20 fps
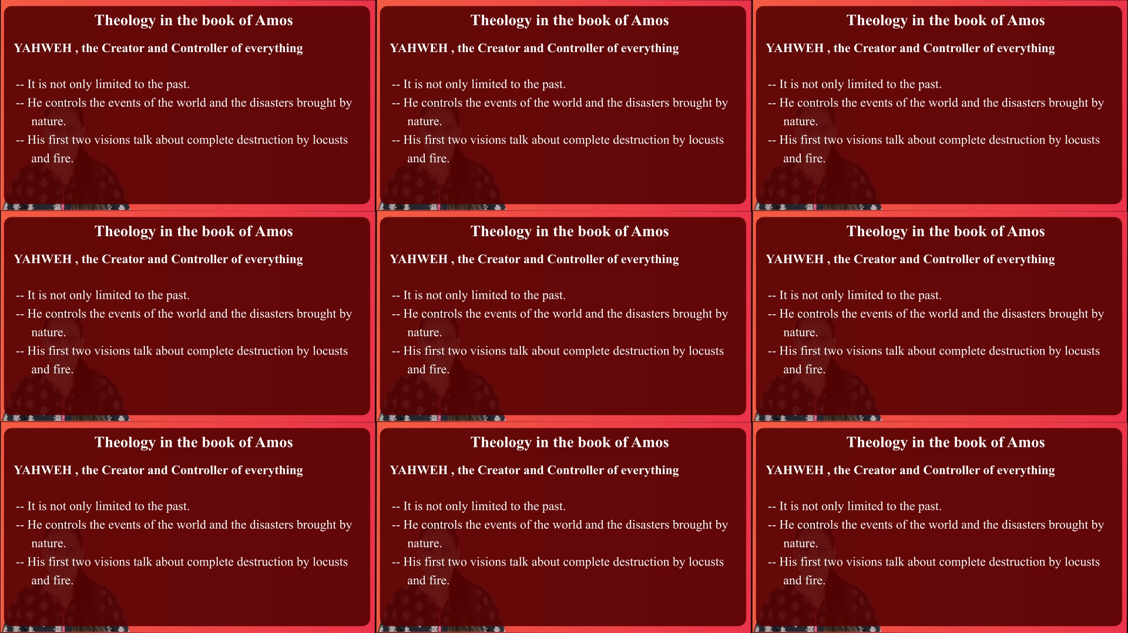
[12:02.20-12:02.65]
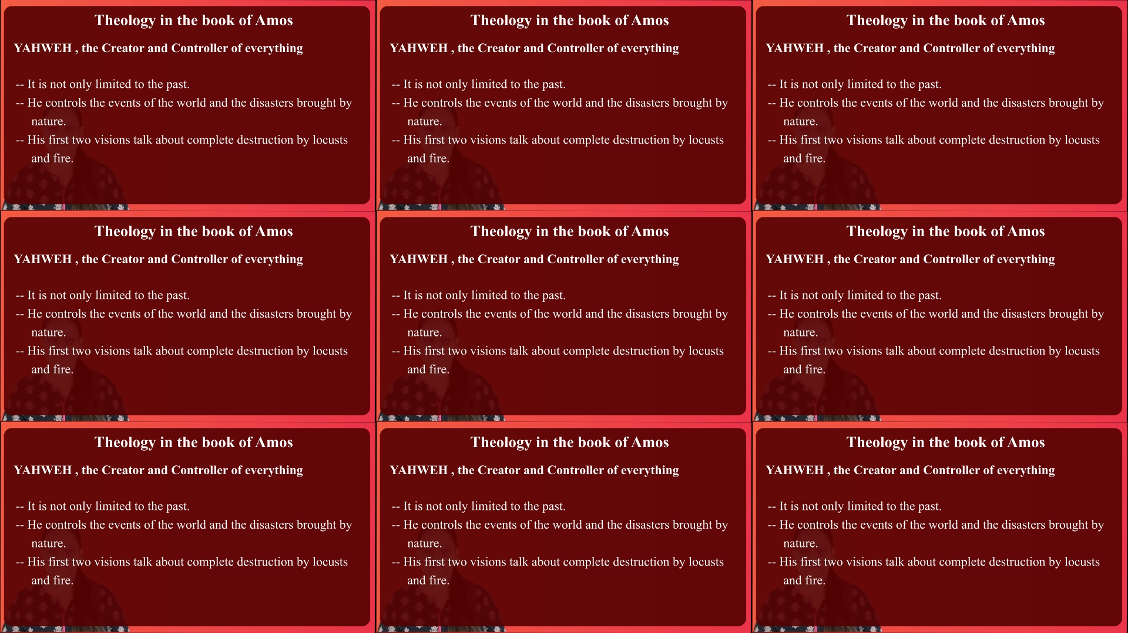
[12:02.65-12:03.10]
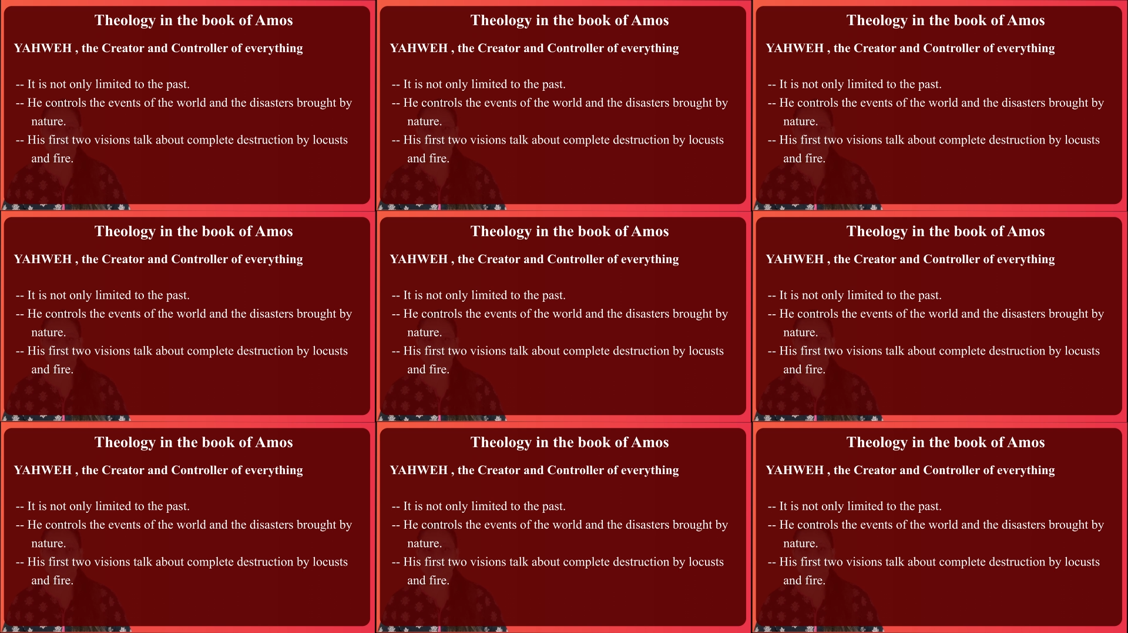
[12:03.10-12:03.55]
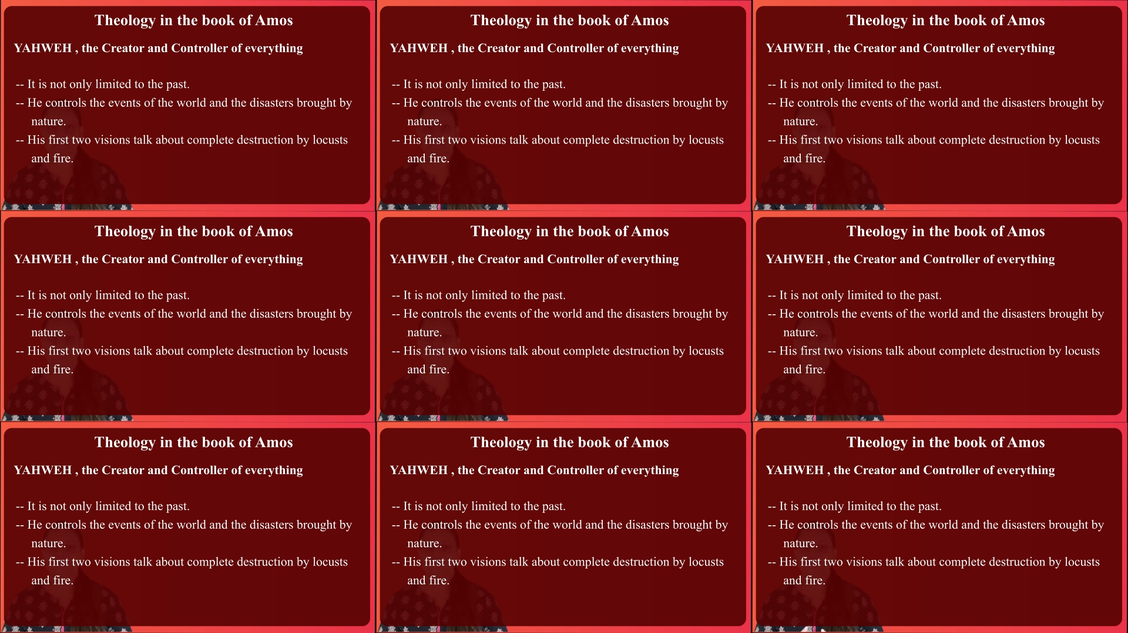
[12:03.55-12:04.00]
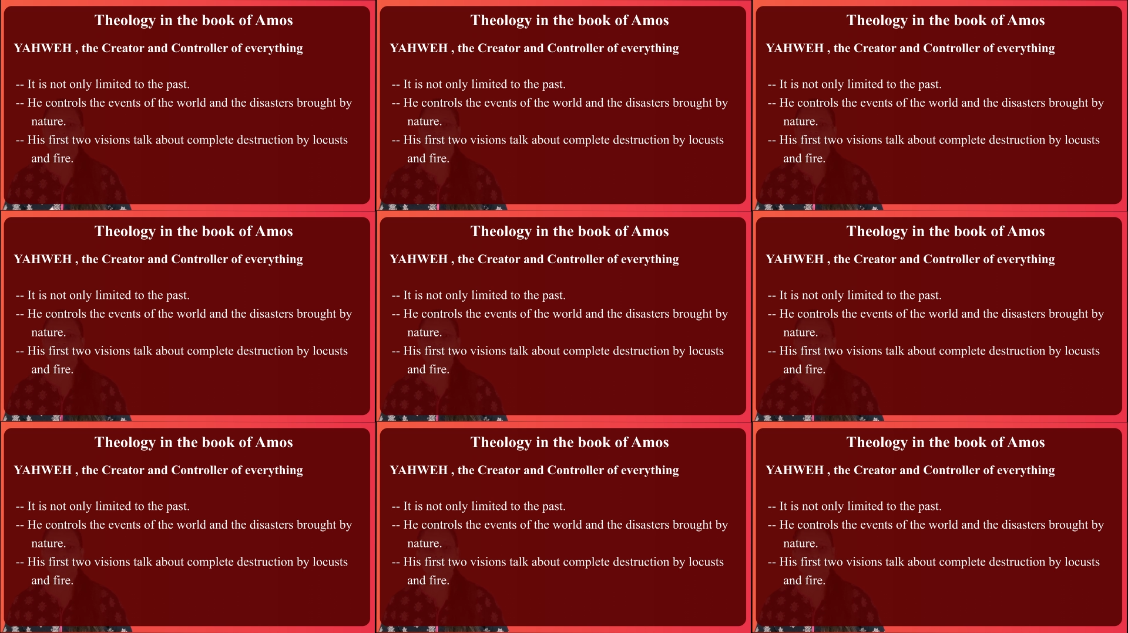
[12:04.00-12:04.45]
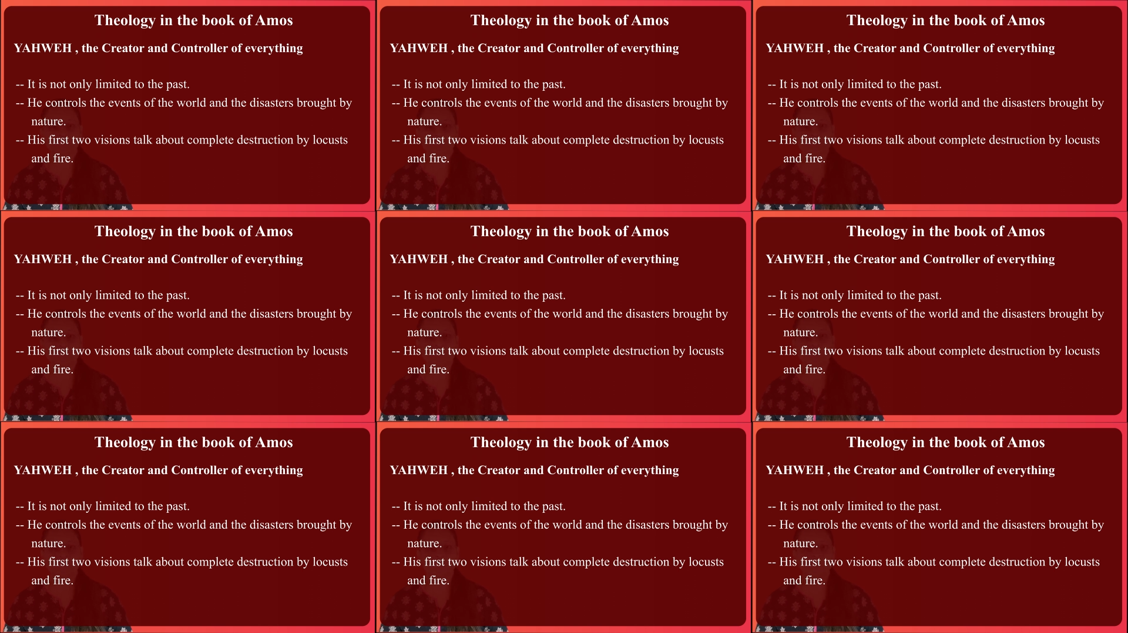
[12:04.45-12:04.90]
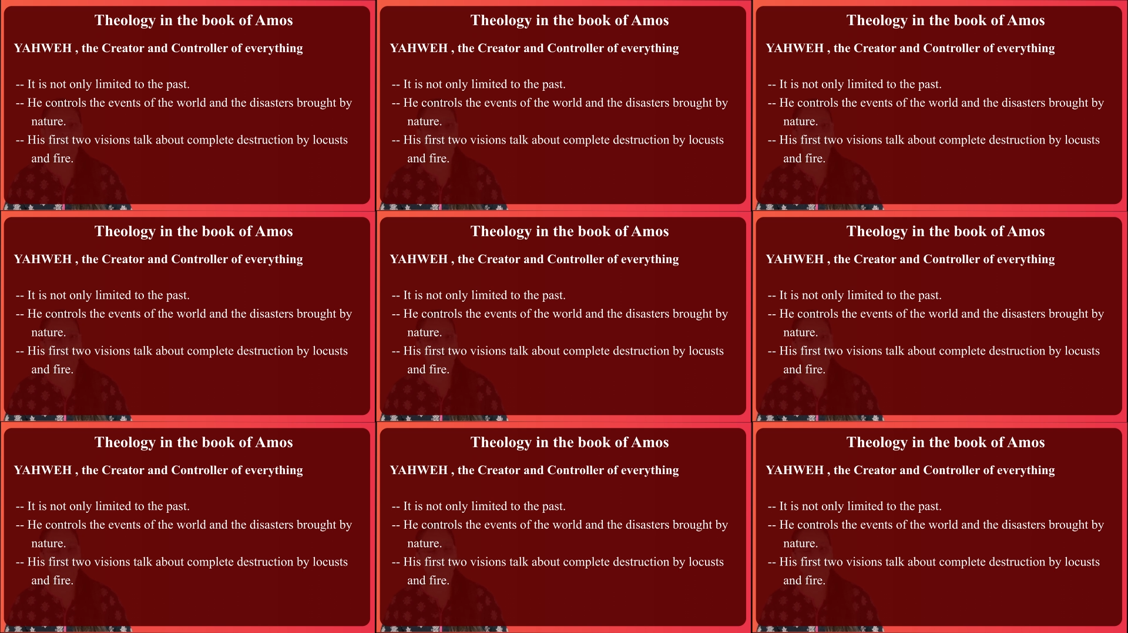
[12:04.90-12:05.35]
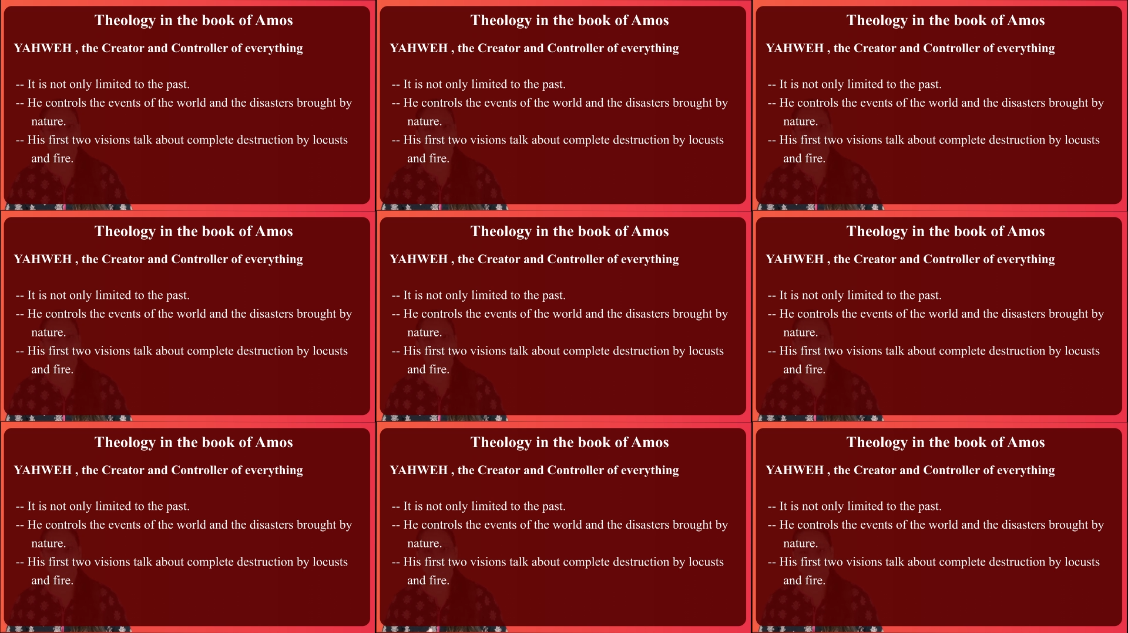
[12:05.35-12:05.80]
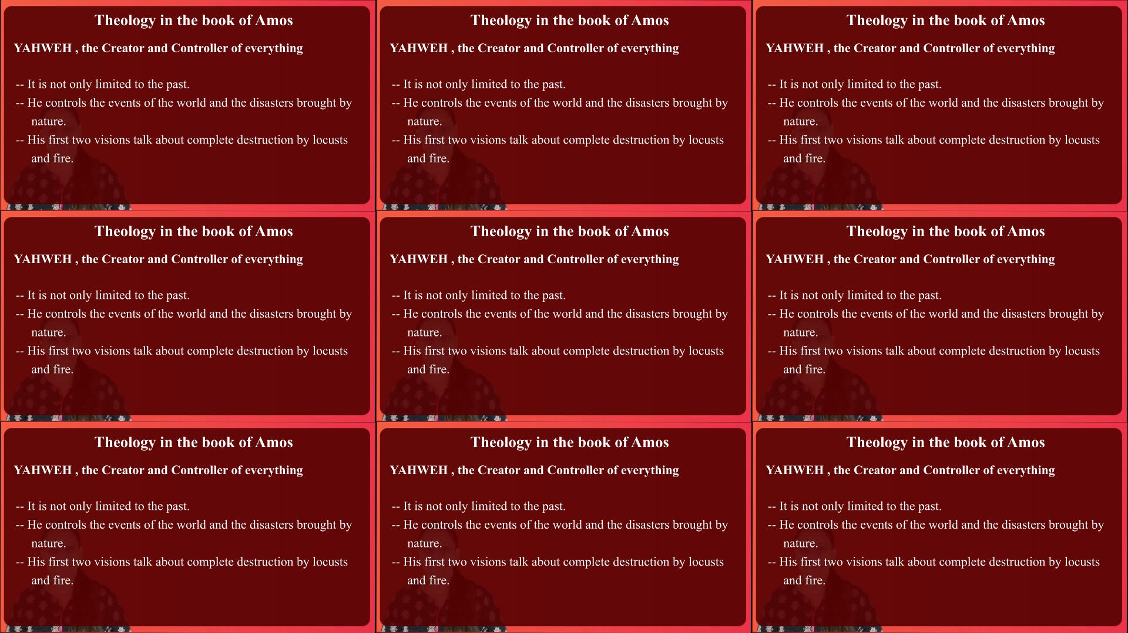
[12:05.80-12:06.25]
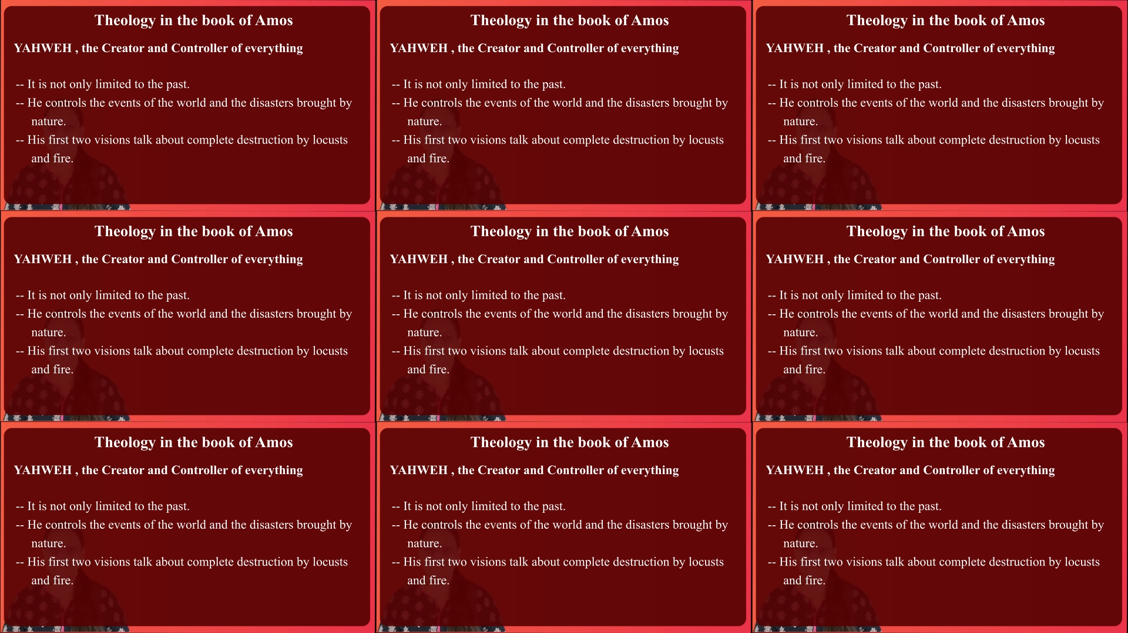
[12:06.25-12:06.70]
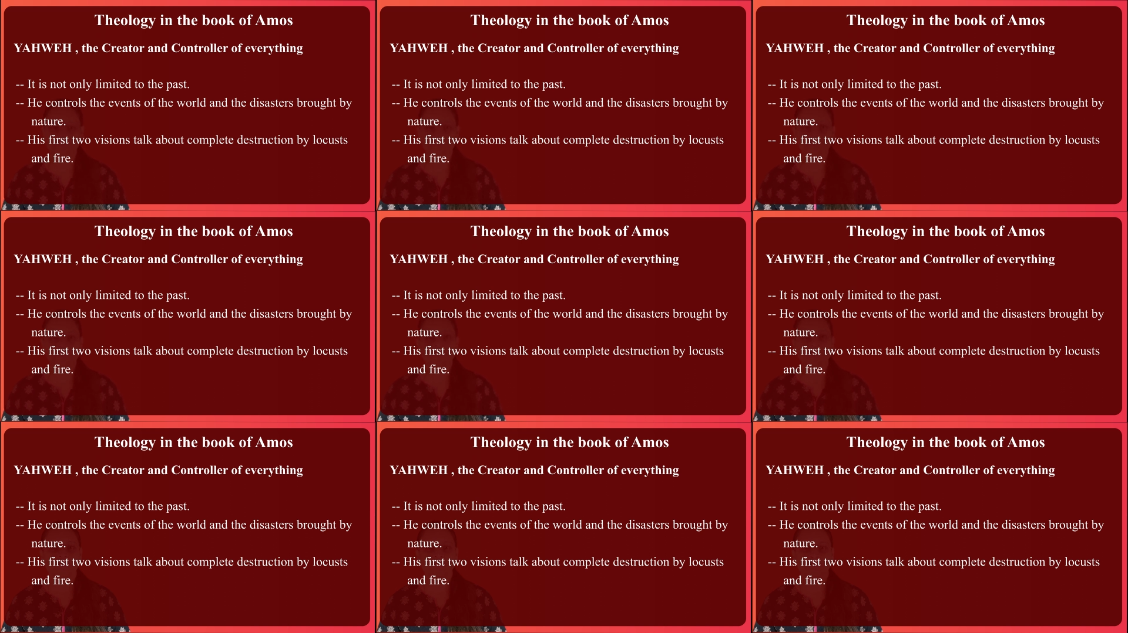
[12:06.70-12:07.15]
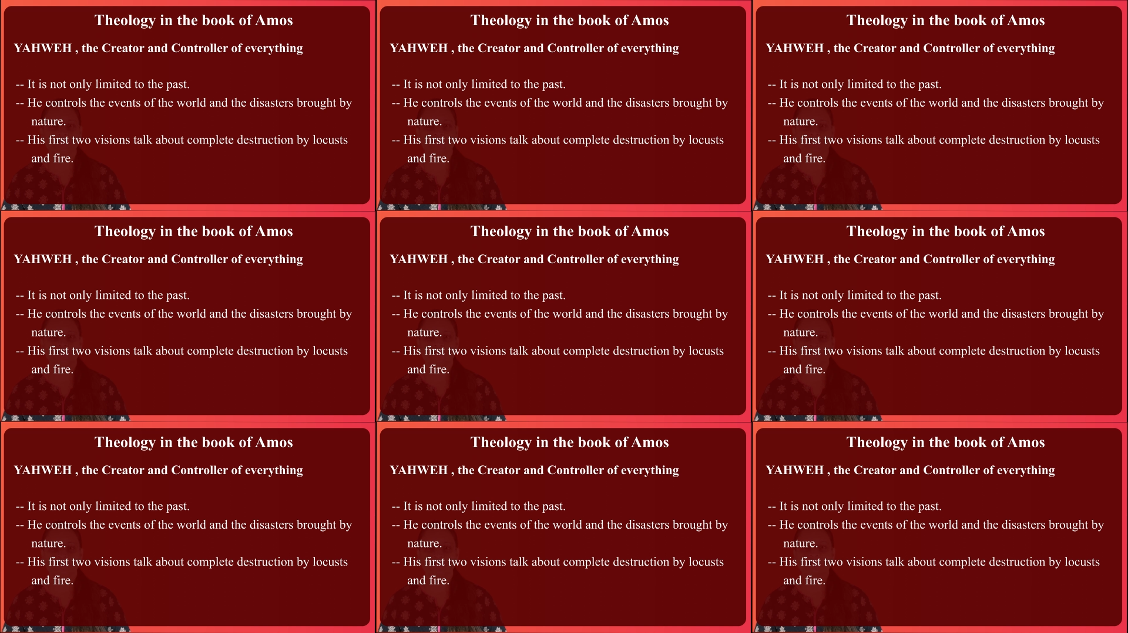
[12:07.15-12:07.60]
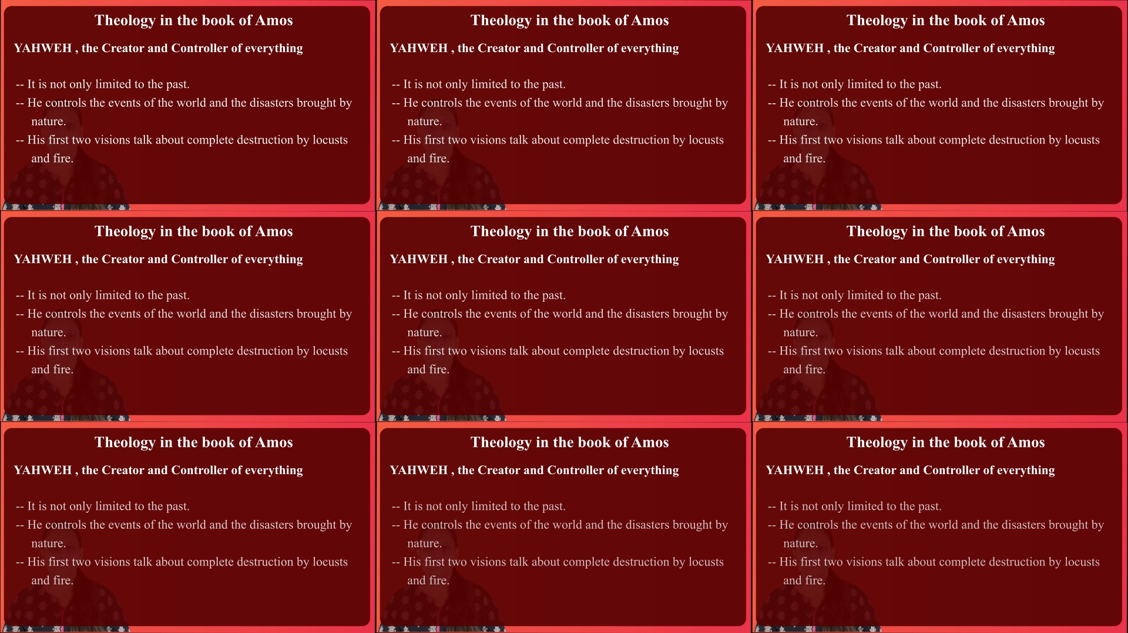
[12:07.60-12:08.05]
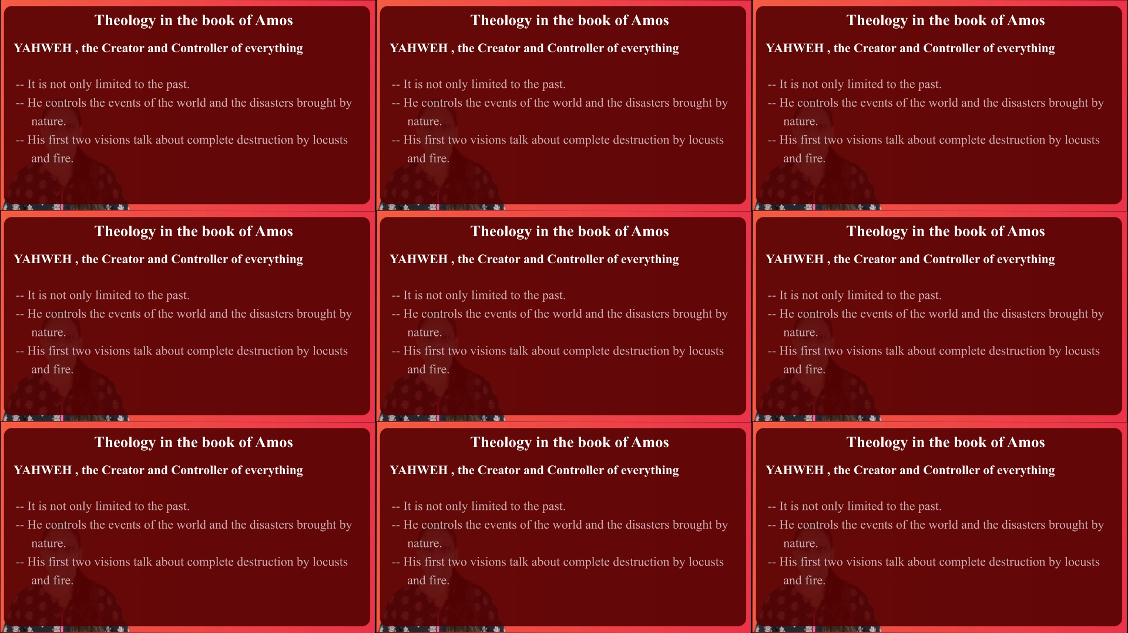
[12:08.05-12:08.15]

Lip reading: Nobody's mouth can be seen.